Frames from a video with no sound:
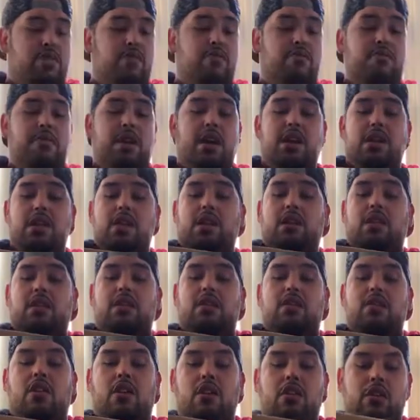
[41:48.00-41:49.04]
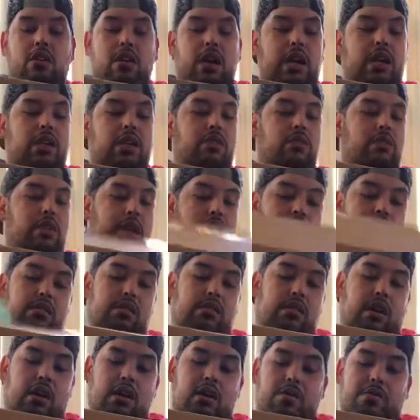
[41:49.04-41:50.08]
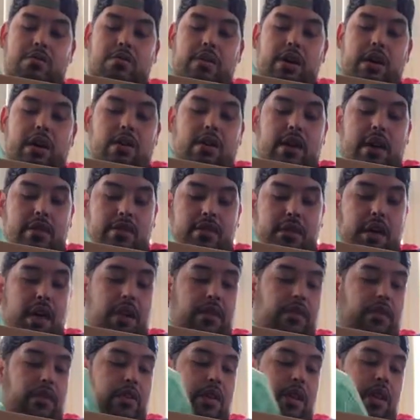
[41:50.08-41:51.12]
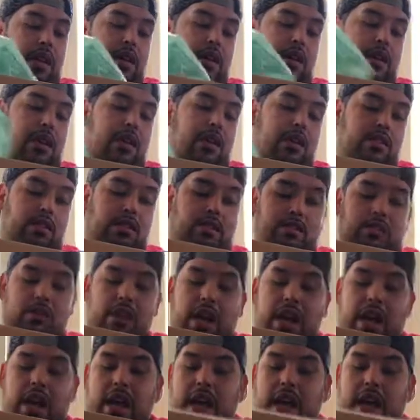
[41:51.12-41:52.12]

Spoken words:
so many." No, I do not scalp. I don't have time for that. I do not